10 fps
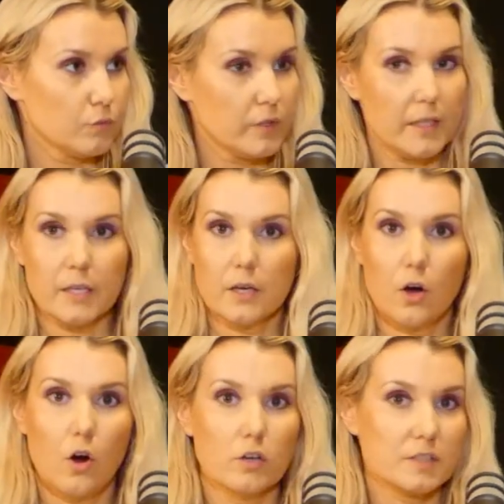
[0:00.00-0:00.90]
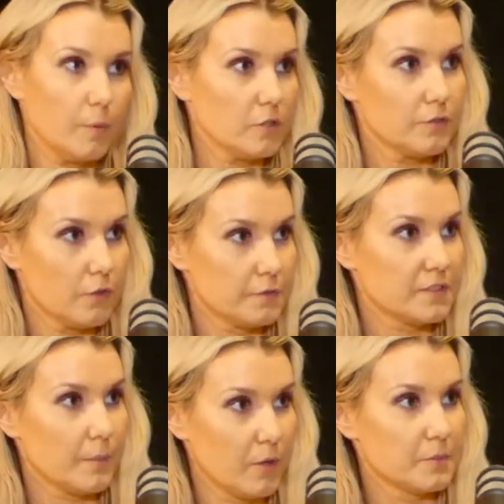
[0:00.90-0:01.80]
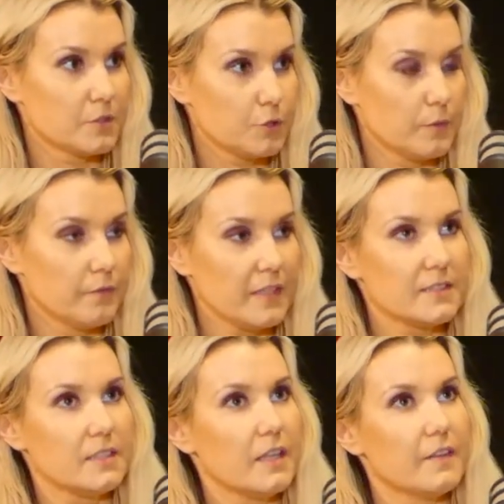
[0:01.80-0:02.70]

really hot spots for suburbs to invest in.